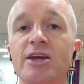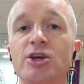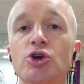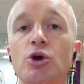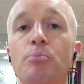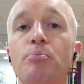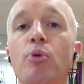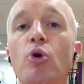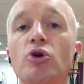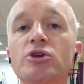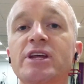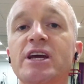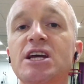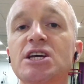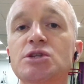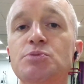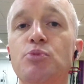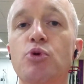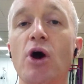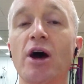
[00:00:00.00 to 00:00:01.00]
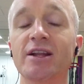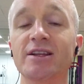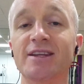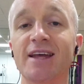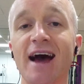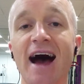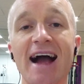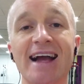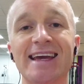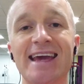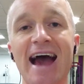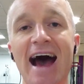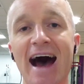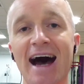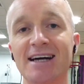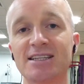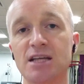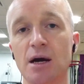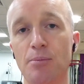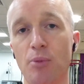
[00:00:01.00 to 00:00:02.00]
Your body gets put into a
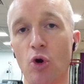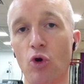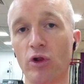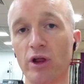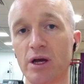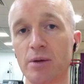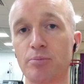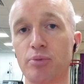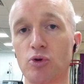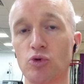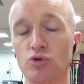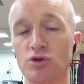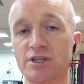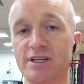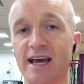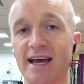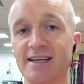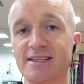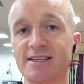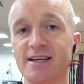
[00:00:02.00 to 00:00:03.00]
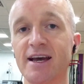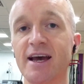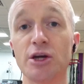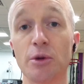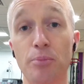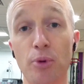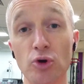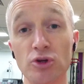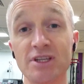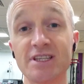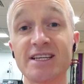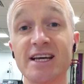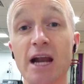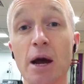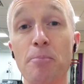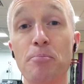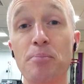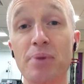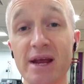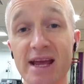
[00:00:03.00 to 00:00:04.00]
catabolic process. Your body's in
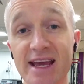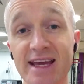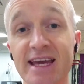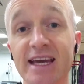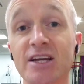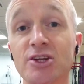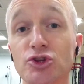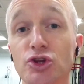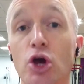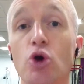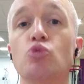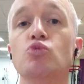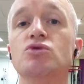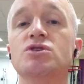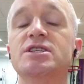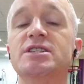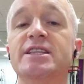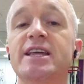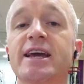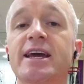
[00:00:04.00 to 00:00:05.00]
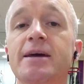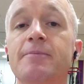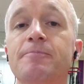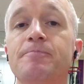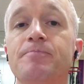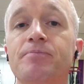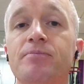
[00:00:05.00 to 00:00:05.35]
a breaking down state.